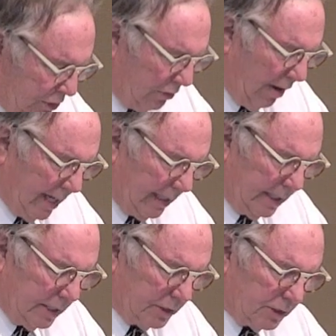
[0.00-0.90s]

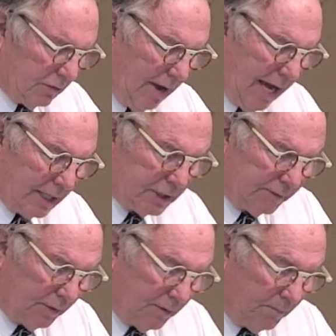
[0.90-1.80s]
greatly distressed,
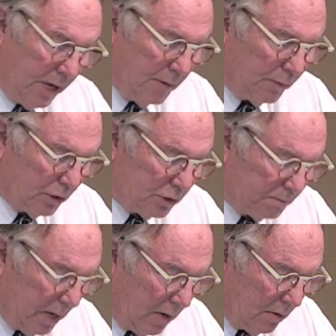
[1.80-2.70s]
for the people
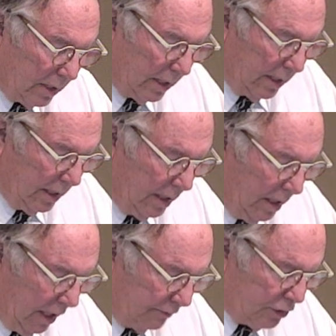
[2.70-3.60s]
spoke
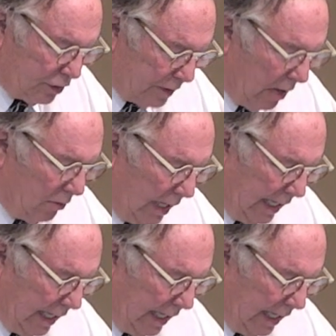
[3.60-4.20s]
of stoning